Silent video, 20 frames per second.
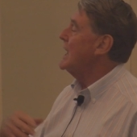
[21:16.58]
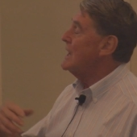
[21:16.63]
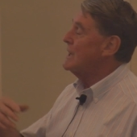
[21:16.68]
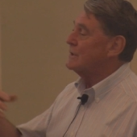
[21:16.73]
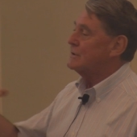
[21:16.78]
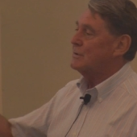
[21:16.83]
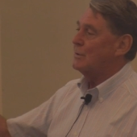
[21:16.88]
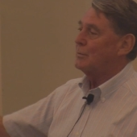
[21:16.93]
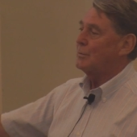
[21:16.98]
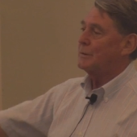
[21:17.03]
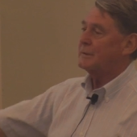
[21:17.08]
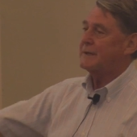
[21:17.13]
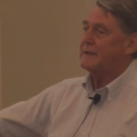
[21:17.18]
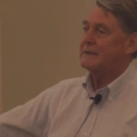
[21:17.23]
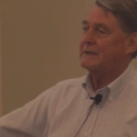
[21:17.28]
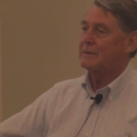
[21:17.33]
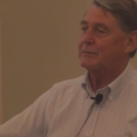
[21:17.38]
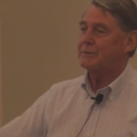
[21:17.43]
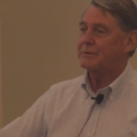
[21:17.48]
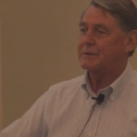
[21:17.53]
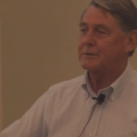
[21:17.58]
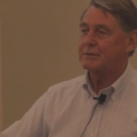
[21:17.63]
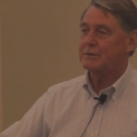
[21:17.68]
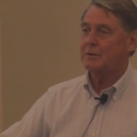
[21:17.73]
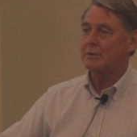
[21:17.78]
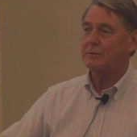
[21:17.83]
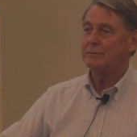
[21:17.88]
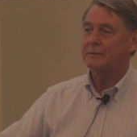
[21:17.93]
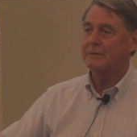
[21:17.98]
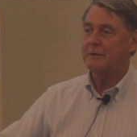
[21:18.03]
So what they did with the
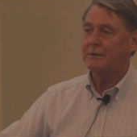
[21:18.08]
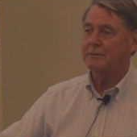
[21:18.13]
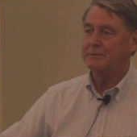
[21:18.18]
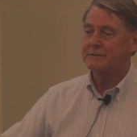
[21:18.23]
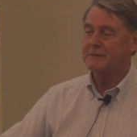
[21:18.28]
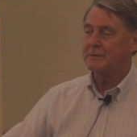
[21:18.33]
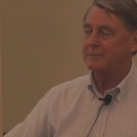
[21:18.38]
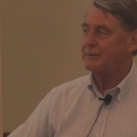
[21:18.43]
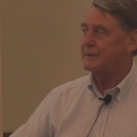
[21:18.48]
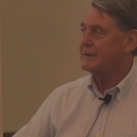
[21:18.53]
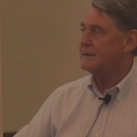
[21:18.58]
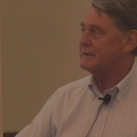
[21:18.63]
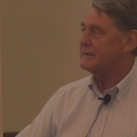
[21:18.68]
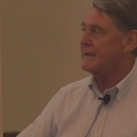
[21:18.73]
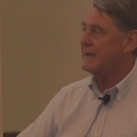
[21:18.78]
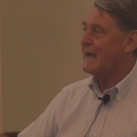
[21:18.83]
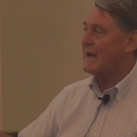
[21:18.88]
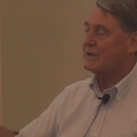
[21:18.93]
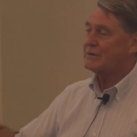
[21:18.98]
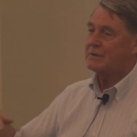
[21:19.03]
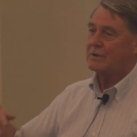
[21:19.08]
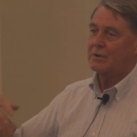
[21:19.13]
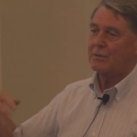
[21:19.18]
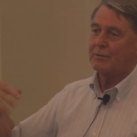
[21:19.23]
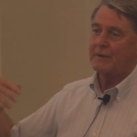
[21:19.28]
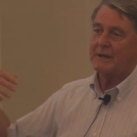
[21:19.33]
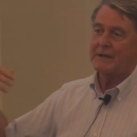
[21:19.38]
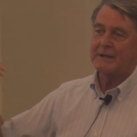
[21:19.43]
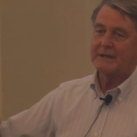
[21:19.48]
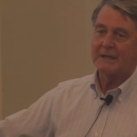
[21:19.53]
children, the siblings, they actually
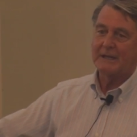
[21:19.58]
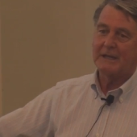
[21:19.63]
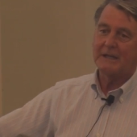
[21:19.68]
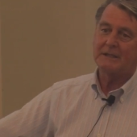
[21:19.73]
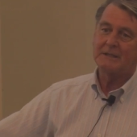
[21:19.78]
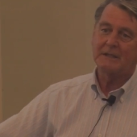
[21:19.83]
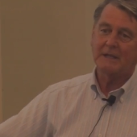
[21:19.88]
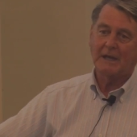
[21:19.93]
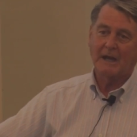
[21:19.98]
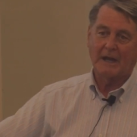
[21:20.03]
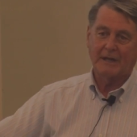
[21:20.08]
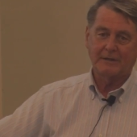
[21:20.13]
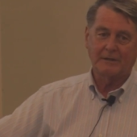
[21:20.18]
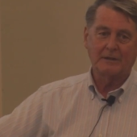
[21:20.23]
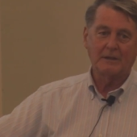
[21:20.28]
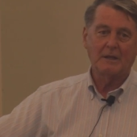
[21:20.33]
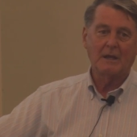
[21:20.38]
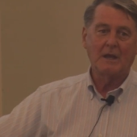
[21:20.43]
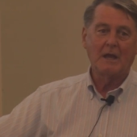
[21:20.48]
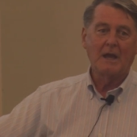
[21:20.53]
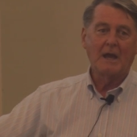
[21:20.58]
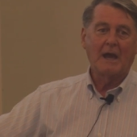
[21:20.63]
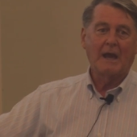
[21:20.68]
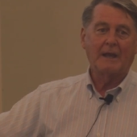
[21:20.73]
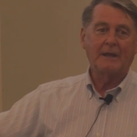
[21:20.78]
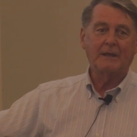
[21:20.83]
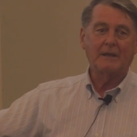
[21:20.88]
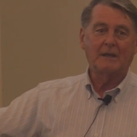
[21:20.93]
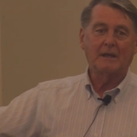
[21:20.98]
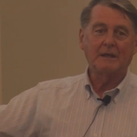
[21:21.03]
created a kindergarten,
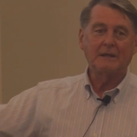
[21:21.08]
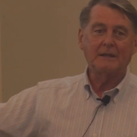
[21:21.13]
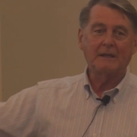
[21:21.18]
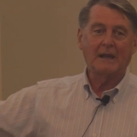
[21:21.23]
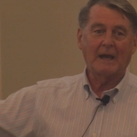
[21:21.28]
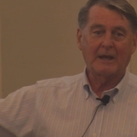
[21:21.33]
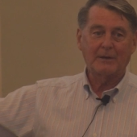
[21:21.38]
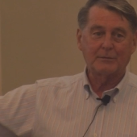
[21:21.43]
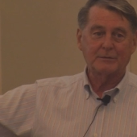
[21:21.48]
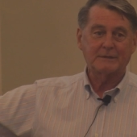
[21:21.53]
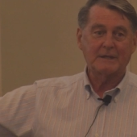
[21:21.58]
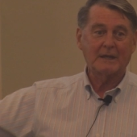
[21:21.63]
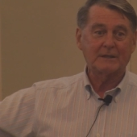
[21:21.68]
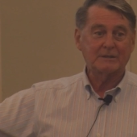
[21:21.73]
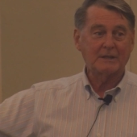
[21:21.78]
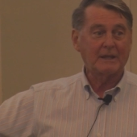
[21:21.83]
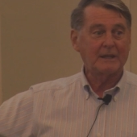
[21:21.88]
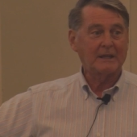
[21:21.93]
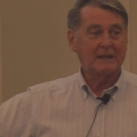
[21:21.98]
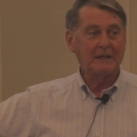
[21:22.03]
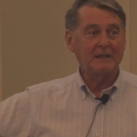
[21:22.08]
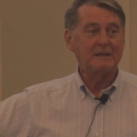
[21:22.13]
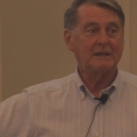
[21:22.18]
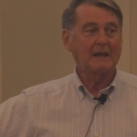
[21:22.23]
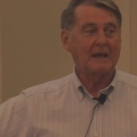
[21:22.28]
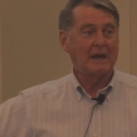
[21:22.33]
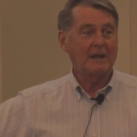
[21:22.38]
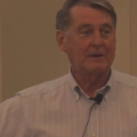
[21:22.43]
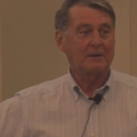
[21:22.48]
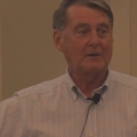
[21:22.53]
and the kindergarten was actually had a
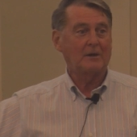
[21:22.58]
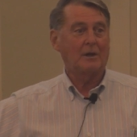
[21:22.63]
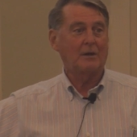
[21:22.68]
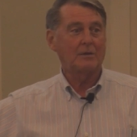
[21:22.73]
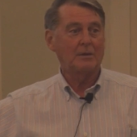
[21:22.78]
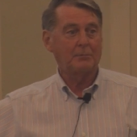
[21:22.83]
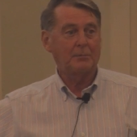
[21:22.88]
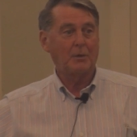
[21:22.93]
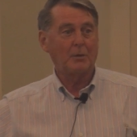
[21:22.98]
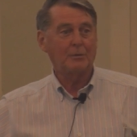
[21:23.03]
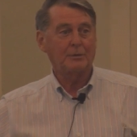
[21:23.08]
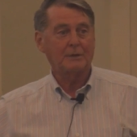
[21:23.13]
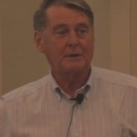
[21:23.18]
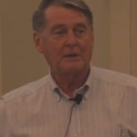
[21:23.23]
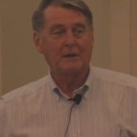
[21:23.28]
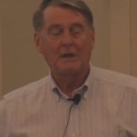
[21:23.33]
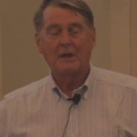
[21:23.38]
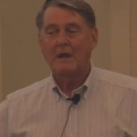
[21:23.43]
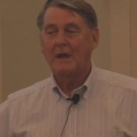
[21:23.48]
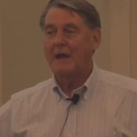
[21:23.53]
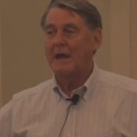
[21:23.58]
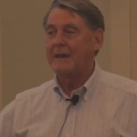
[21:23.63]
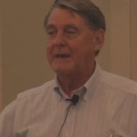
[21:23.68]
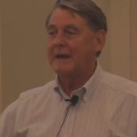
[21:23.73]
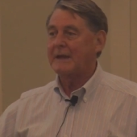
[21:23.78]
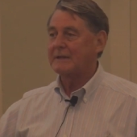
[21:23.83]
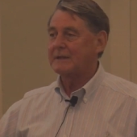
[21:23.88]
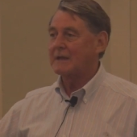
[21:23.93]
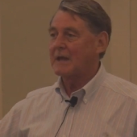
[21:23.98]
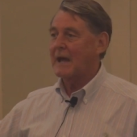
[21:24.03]
kindergarten on the boat. And
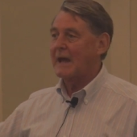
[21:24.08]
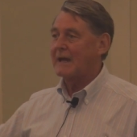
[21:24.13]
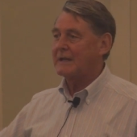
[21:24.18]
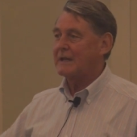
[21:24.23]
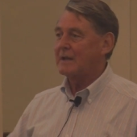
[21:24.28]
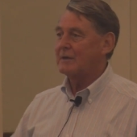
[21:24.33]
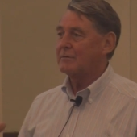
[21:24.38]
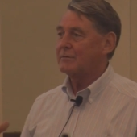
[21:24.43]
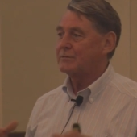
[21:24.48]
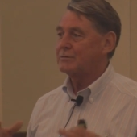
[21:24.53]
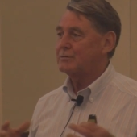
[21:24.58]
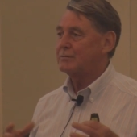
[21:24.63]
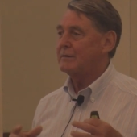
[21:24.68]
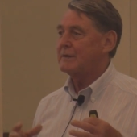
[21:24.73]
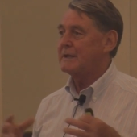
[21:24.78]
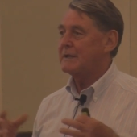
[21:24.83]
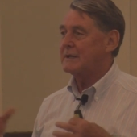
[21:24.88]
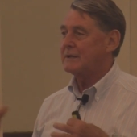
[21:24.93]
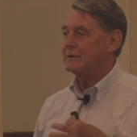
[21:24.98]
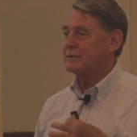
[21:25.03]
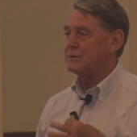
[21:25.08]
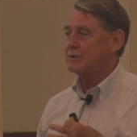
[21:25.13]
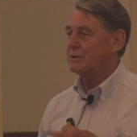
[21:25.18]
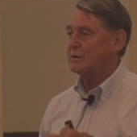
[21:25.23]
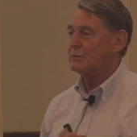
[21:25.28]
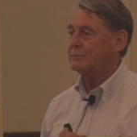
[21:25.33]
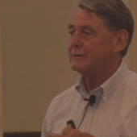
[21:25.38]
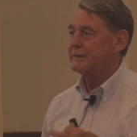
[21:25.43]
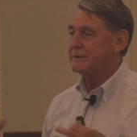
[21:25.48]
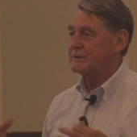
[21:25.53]
that idea of treating
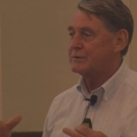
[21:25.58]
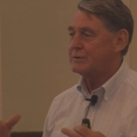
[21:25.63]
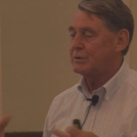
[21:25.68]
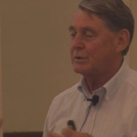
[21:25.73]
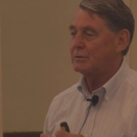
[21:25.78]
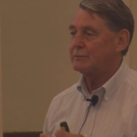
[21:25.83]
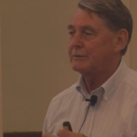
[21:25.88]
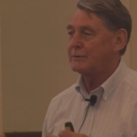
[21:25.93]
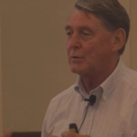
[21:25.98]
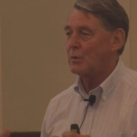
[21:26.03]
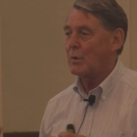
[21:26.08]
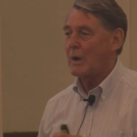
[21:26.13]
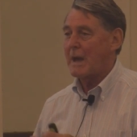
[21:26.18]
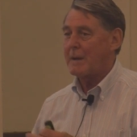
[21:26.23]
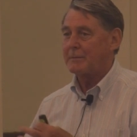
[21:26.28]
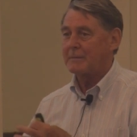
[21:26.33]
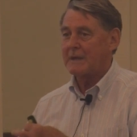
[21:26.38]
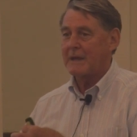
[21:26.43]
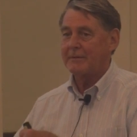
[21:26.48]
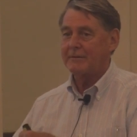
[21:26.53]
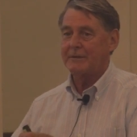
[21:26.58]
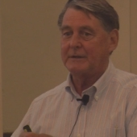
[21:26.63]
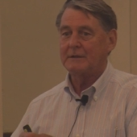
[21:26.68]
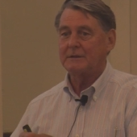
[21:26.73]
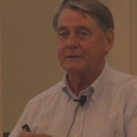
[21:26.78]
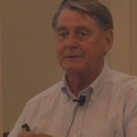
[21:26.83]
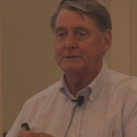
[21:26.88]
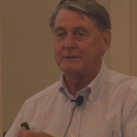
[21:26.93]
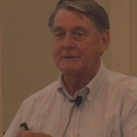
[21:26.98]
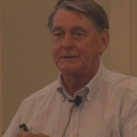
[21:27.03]
children as children who happen to have an
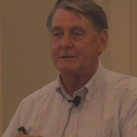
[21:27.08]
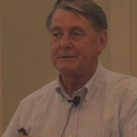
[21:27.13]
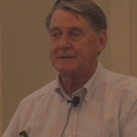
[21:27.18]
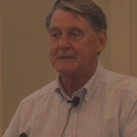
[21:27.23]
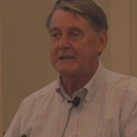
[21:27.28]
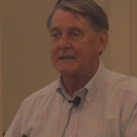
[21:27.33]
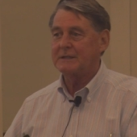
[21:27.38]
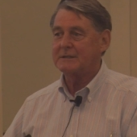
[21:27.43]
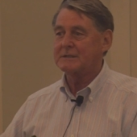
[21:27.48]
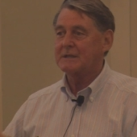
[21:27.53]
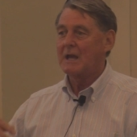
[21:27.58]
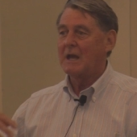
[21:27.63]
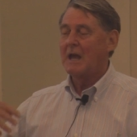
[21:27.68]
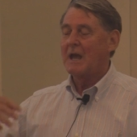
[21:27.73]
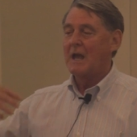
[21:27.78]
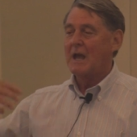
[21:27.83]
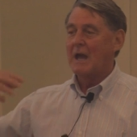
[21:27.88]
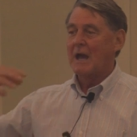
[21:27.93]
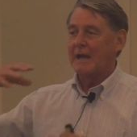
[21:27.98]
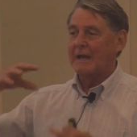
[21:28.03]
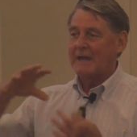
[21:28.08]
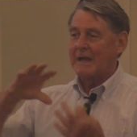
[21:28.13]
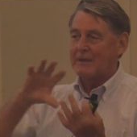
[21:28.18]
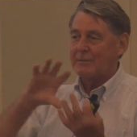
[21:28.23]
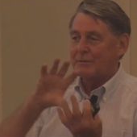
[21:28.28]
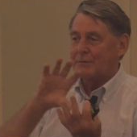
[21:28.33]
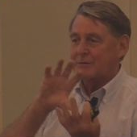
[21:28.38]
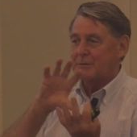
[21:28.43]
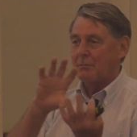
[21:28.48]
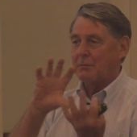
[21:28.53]
illness or disease,
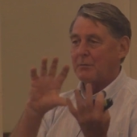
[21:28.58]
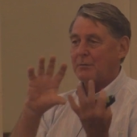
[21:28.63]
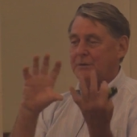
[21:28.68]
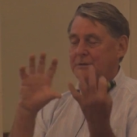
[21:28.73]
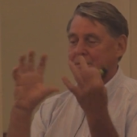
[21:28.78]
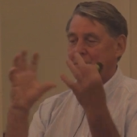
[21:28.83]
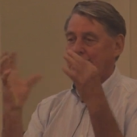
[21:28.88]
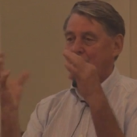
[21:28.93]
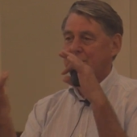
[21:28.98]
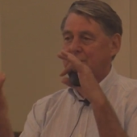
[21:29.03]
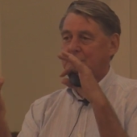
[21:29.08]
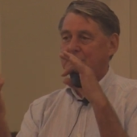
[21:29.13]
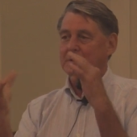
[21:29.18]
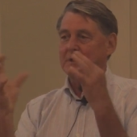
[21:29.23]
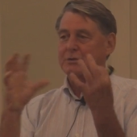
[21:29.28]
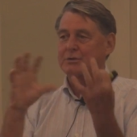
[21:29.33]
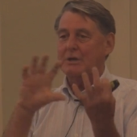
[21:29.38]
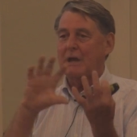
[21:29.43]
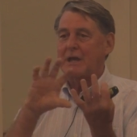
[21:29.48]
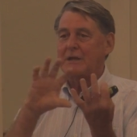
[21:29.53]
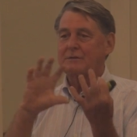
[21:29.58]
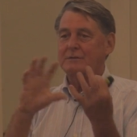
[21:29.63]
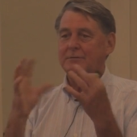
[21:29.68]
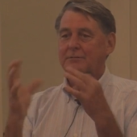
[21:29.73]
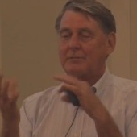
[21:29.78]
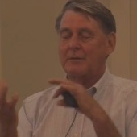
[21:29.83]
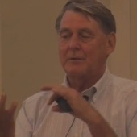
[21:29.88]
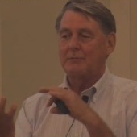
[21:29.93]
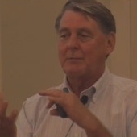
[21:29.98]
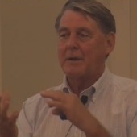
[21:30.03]
again, was a, was a, was a change
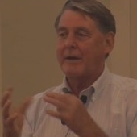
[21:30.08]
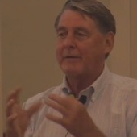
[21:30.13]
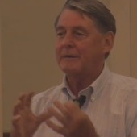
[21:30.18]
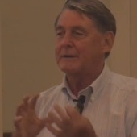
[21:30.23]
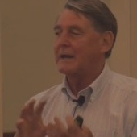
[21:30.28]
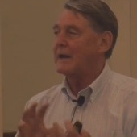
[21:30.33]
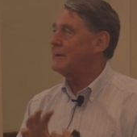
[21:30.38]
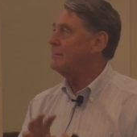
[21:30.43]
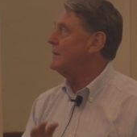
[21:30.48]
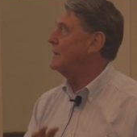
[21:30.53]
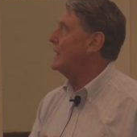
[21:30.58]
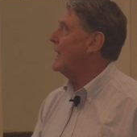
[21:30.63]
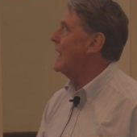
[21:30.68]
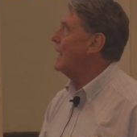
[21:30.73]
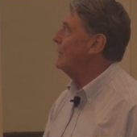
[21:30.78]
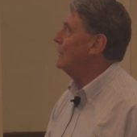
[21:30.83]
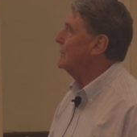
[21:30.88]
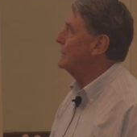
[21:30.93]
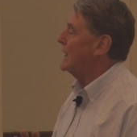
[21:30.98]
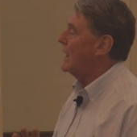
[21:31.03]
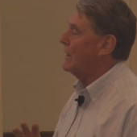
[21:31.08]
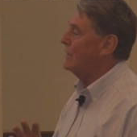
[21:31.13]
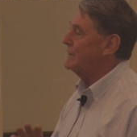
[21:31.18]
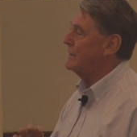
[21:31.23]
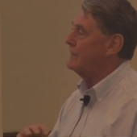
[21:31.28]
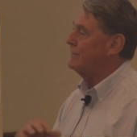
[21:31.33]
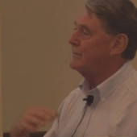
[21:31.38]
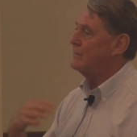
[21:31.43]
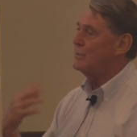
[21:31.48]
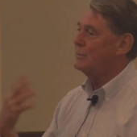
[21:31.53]
of, paradigm in how, how
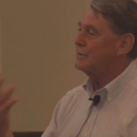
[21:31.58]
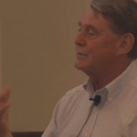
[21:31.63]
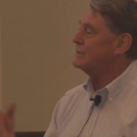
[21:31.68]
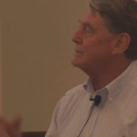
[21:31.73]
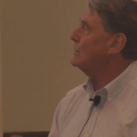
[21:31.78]
they viewed this